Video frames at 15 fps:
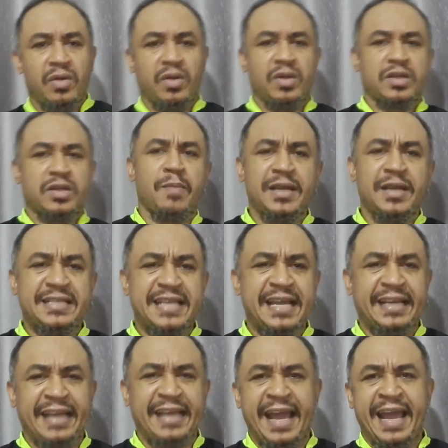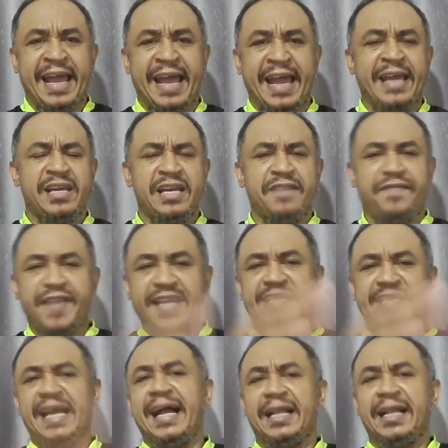Somebody said, if a
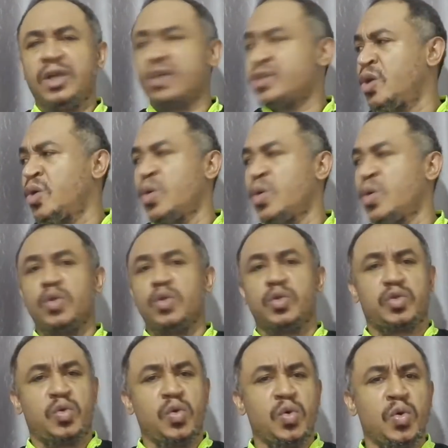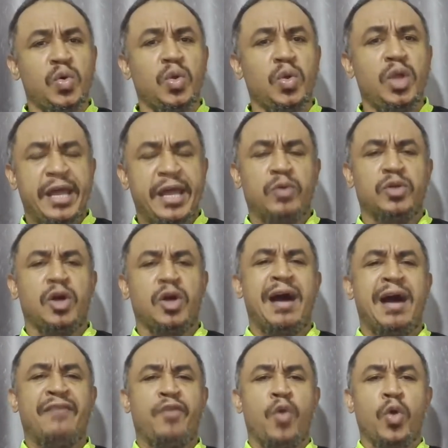child does not go to school, he will not
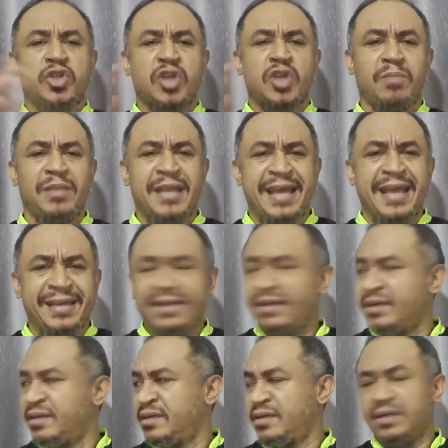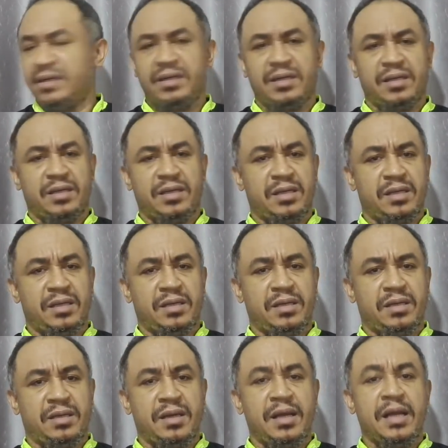have wholesome learning.
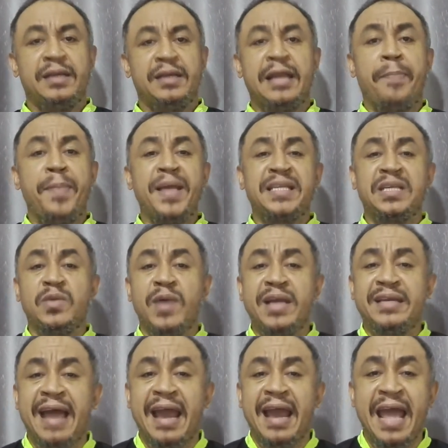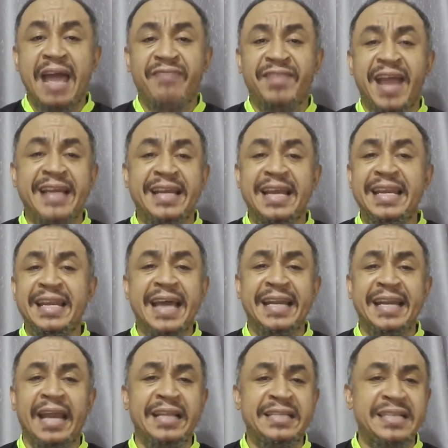Now, person where they are alive, now they learn
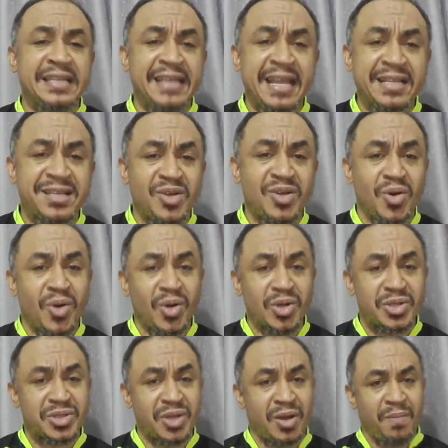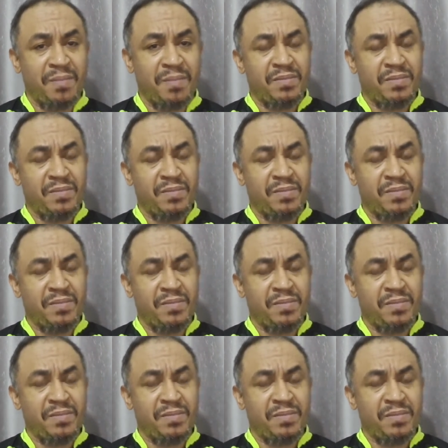anything, let alone wholesome.